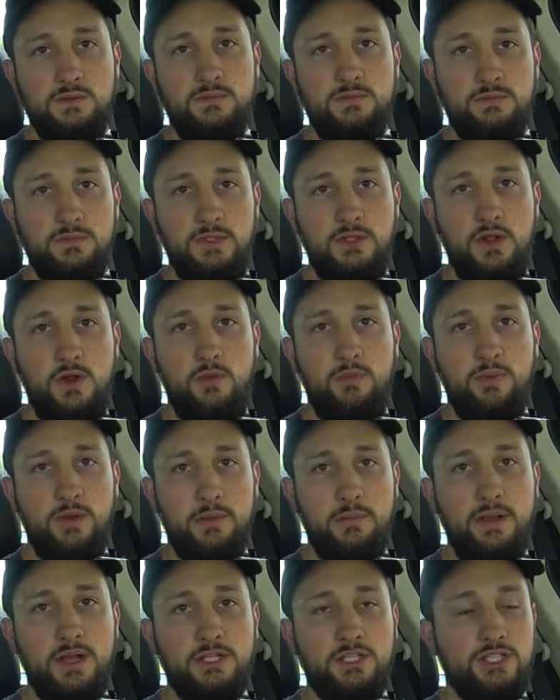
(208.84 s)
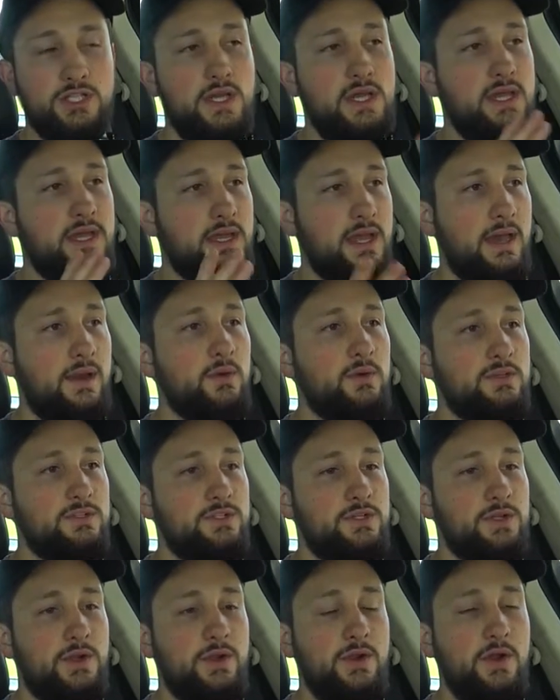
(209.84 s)
pretty much got
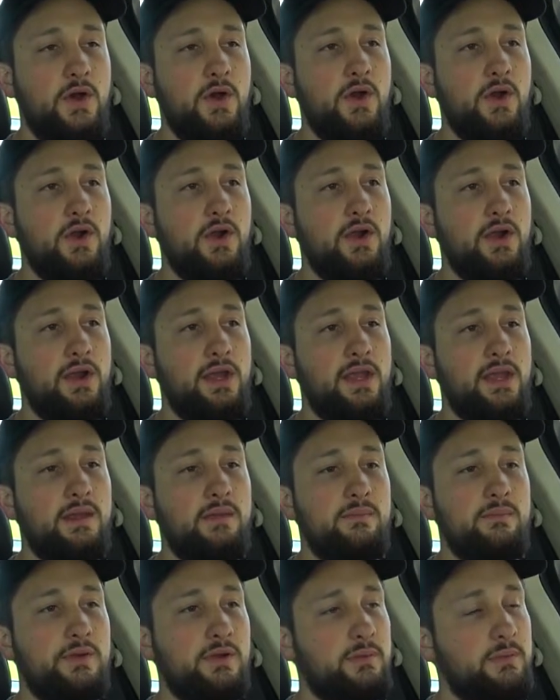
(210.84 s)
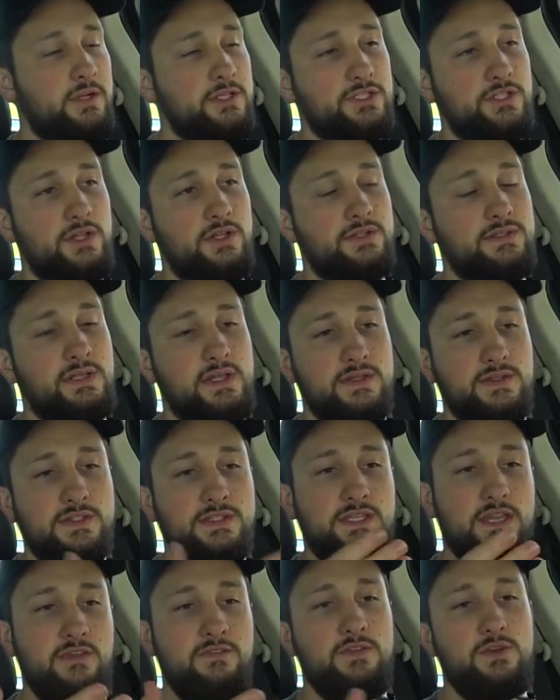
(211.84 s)
onto your car, and pretty much all it does
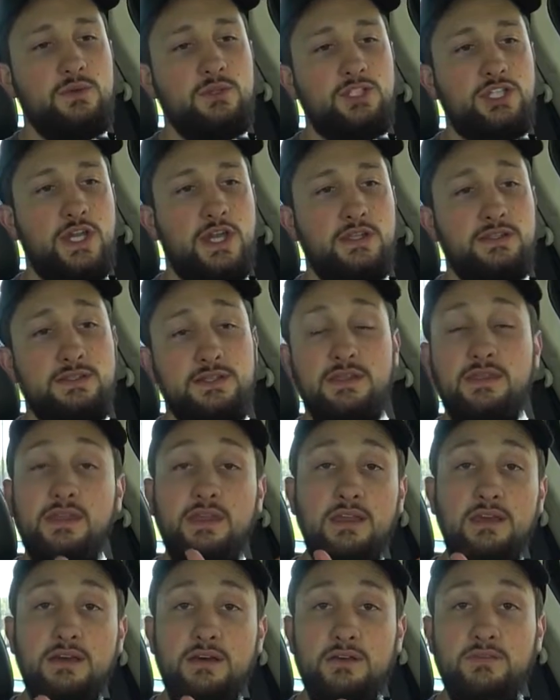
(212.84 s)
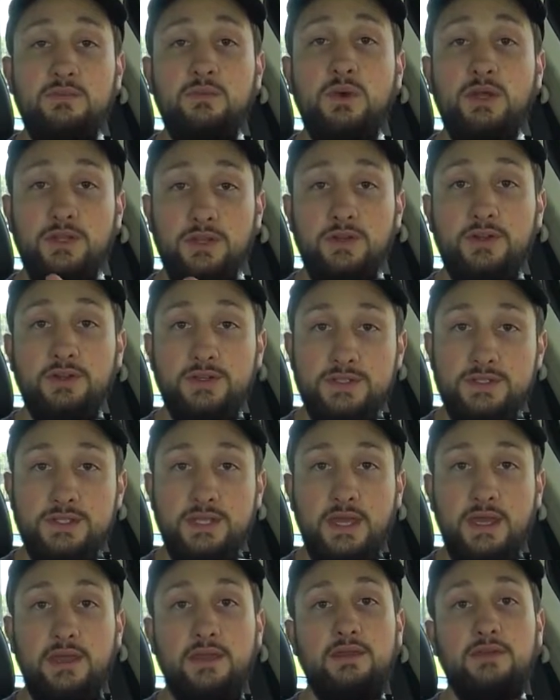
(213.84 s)
is give you a chance to think of what you're going to
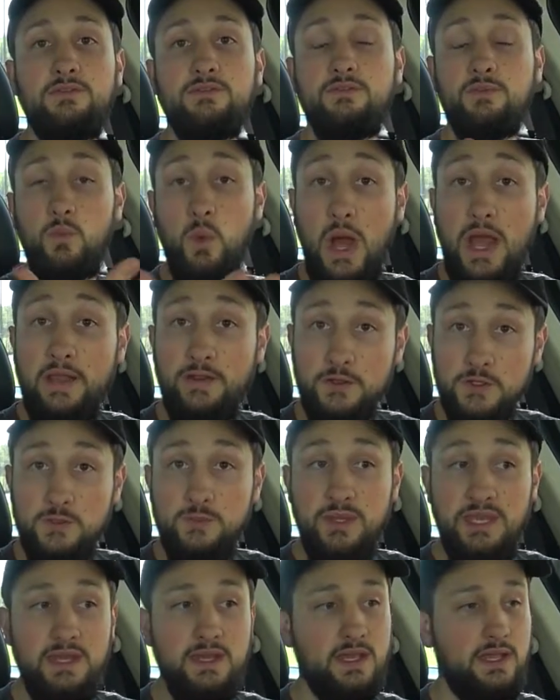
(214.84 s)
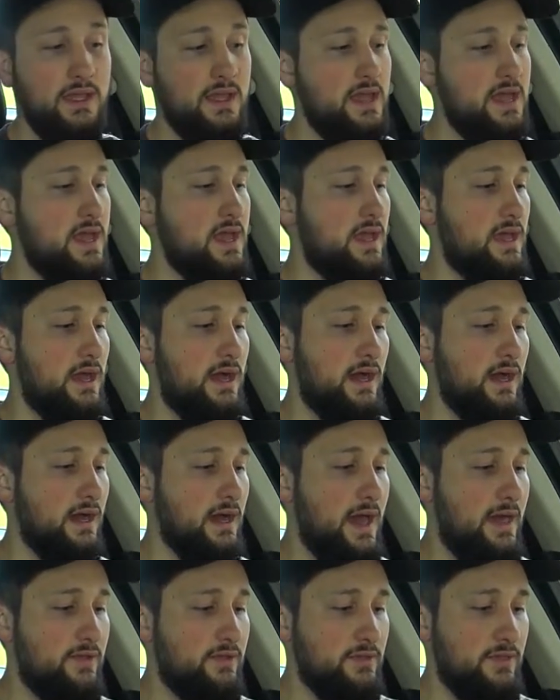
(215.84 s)
say of why you're speeding.
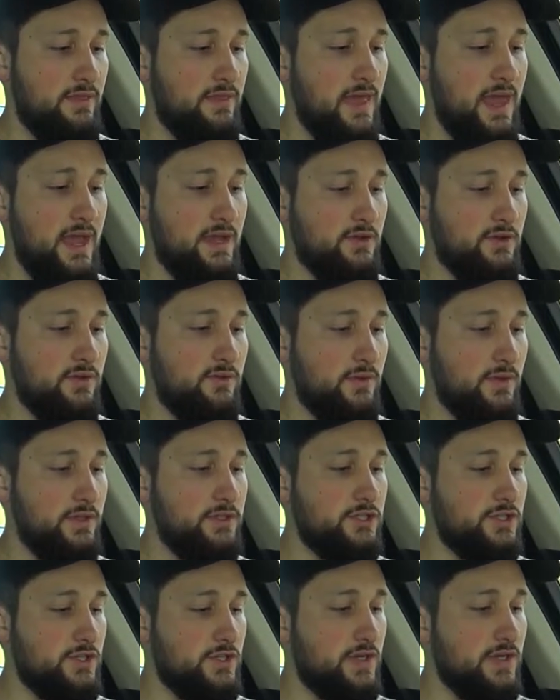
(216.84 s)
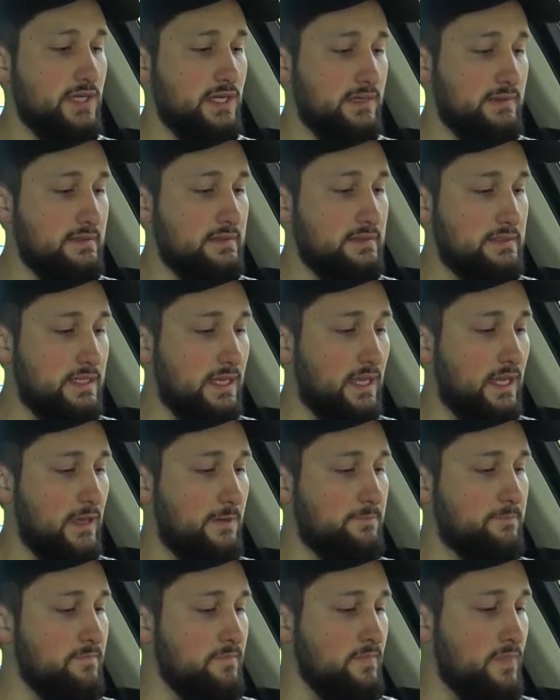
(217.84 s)
Other than that, you're really just going to get the
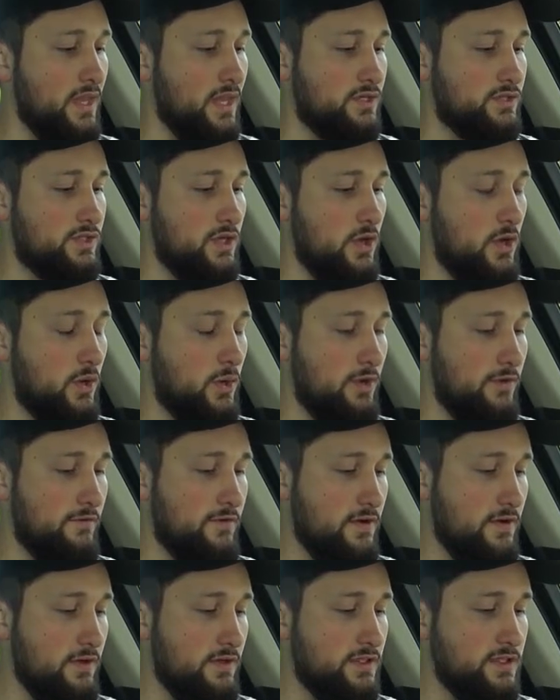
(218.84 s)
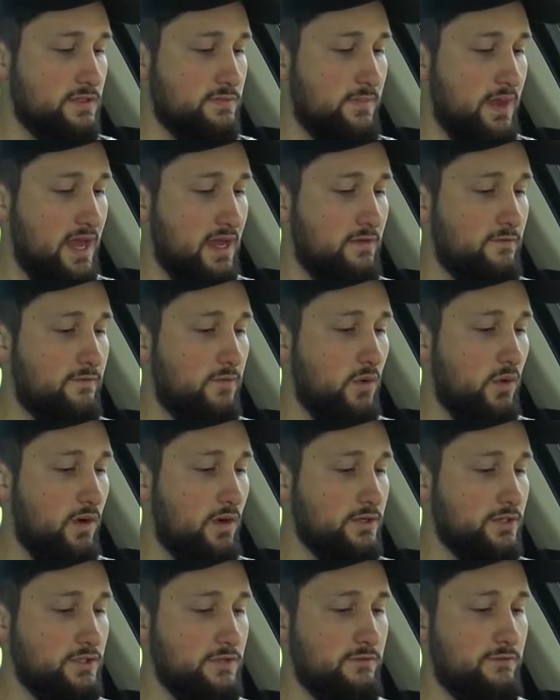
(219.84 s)
ticket. So if you're going to spend
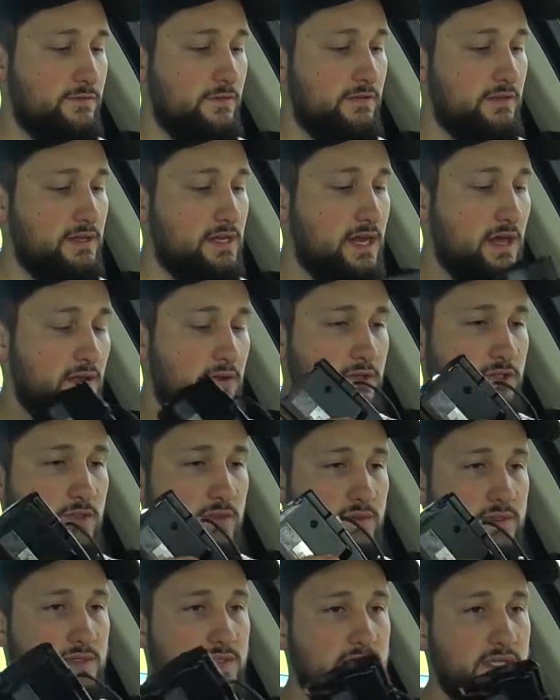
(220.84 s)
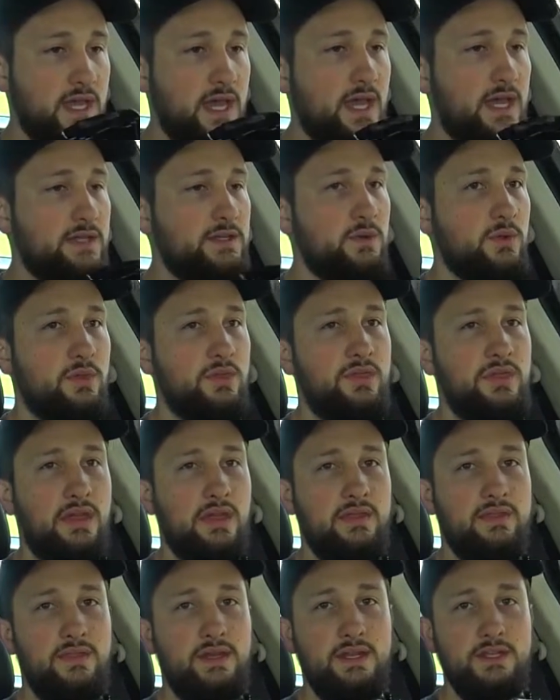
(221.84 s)
$450 on this guy, don't
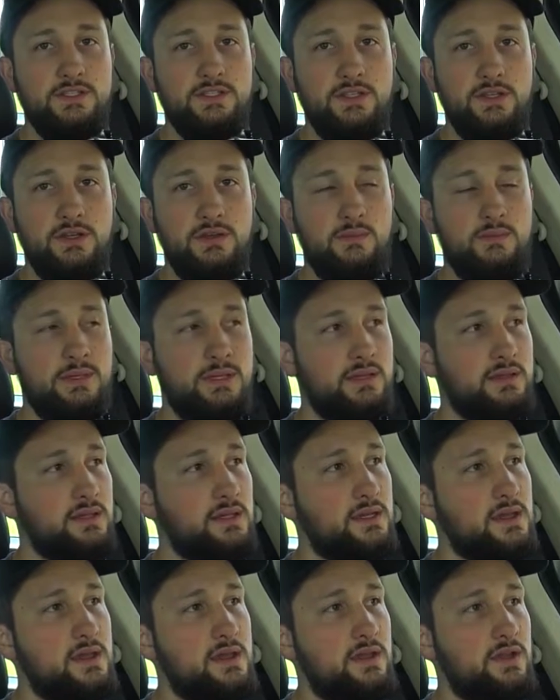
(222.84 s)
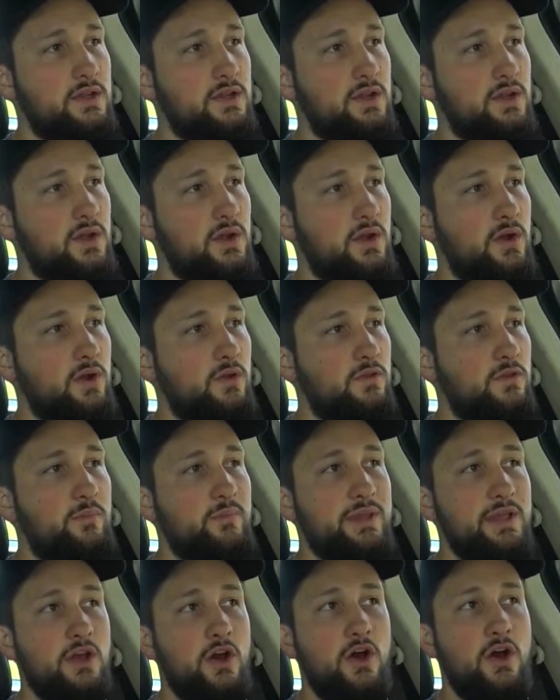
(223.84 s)
think that it's going to be, the
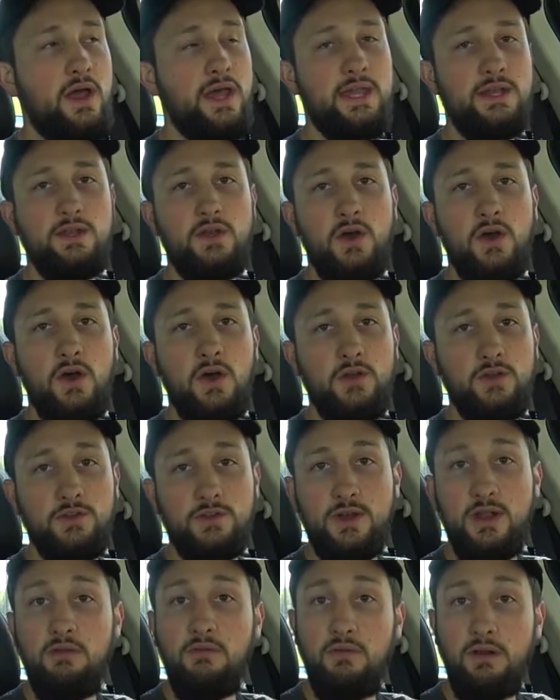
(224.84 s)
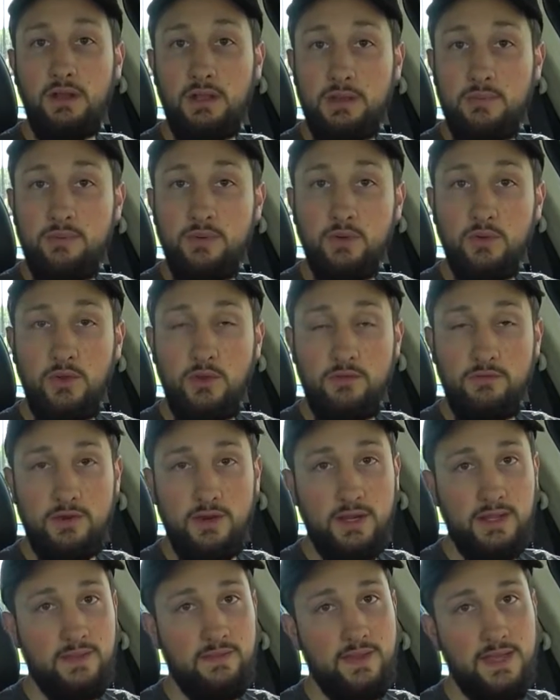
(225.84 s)
be-all, end-all. You're never going to get pulled
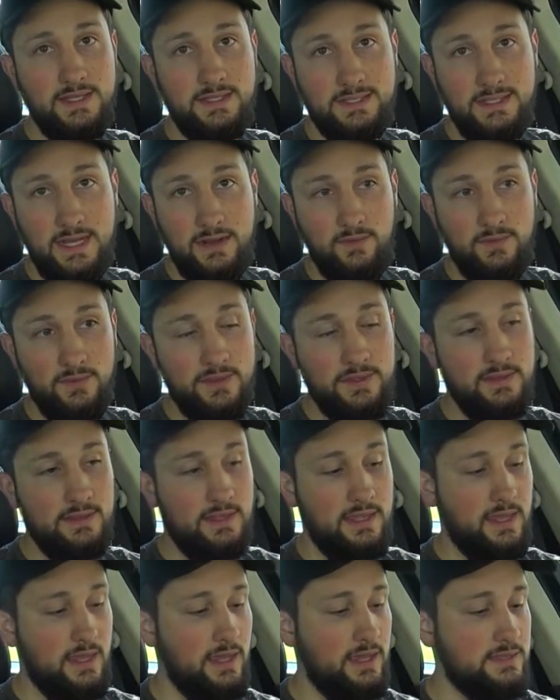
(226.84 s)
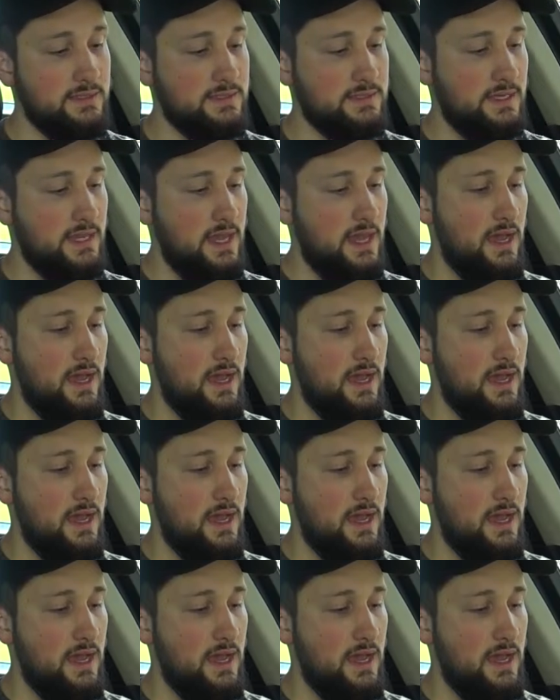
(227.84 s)
over again. That's not really the case.